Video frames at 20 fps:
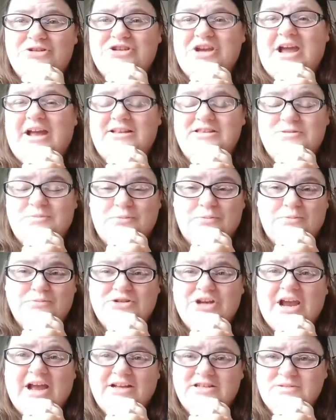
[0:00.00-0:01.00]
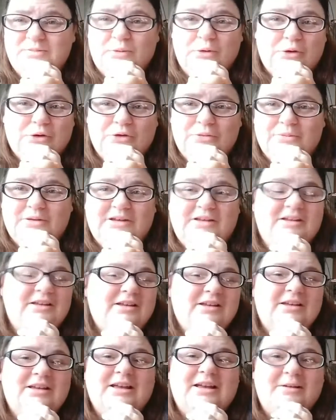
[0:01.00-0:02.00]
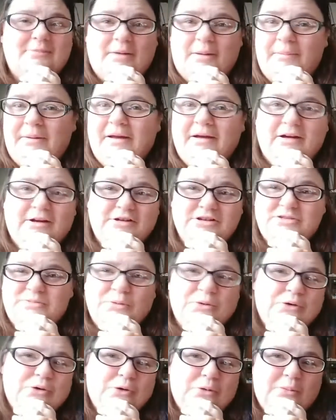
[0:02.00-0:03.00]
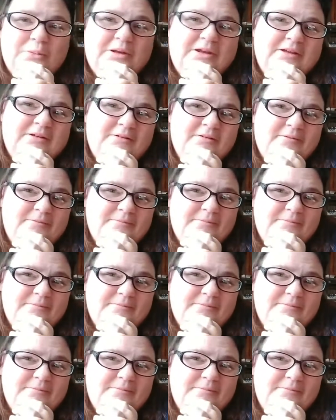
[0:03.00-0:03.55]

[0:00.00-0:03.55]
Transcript: Chad spoiled me. My parents spoiled me.